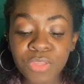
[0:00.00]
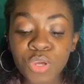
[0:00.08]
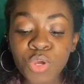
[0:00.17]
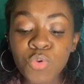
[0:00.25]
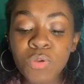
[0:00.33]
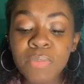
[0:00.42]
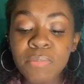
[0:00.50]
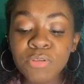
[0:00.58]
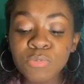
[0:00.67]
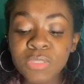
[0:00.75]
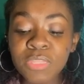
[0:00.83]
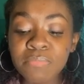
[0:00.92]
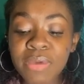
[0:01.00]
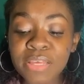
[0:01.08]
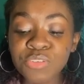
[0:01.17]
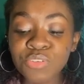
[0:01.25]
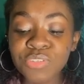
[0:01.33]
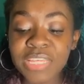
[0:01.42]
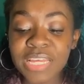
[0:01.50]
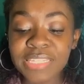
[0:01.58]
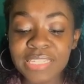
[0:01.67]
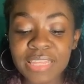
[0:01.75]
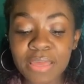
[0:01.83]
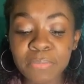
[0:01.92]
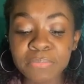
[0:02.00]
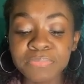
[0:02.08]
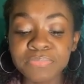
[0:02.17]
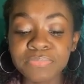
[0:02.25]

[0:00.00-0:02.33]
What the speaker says: Who remembers what the master said to them?